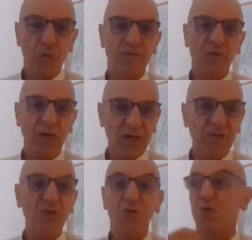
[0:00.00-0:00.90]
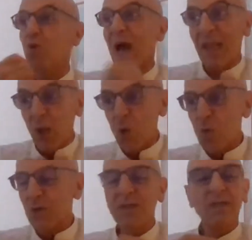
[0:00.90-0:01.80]
If you are you
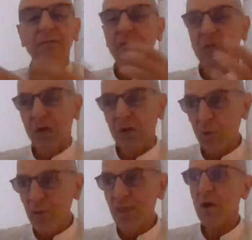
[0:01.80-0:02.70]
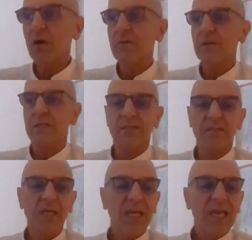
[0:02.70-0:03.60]
alone, you are with others.
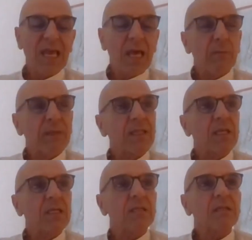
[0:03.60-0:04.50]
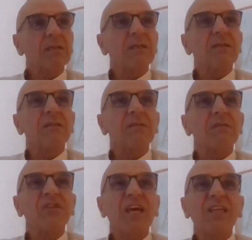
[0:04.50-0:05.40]
But then
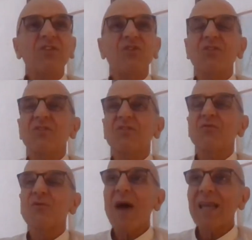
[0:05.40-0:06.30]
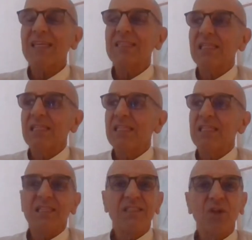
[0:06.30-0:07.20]
change radically
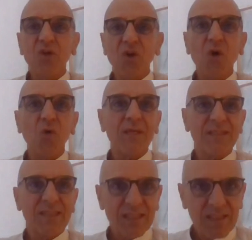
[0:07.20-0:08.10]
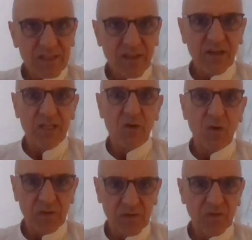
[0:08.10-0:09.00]
is not always necessary
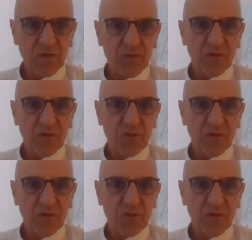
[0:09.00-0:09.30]
also.